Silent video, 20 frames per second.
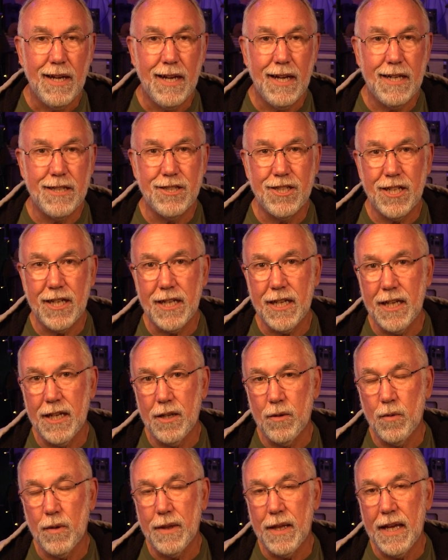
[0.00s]
and check
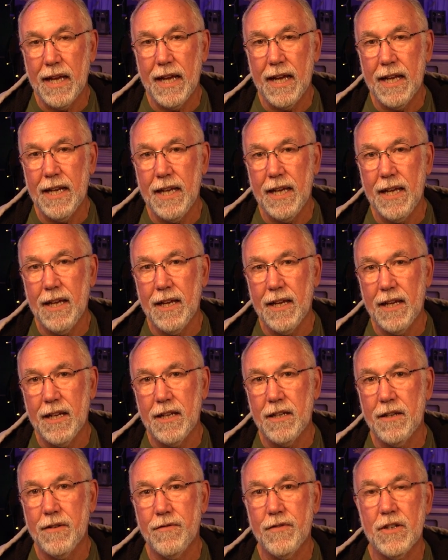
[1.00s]
in with any
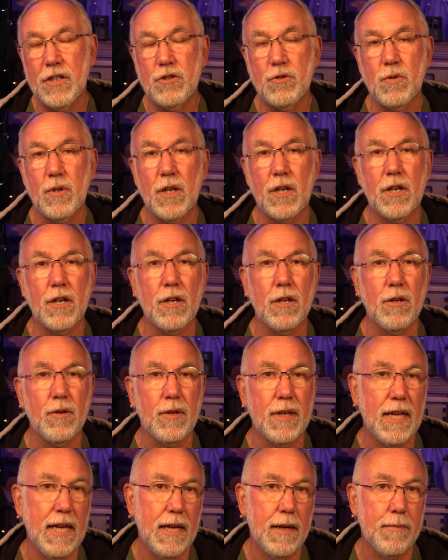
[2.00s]
individual Arlo
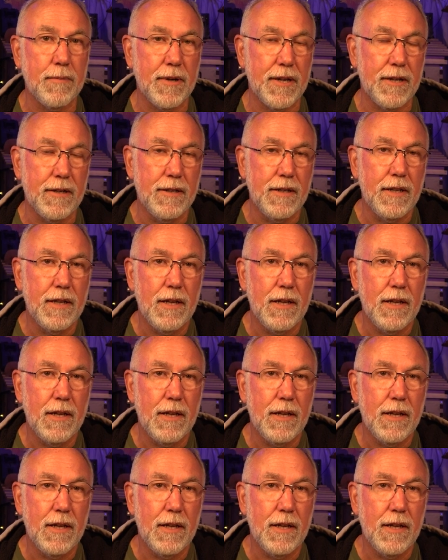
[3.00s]
camera.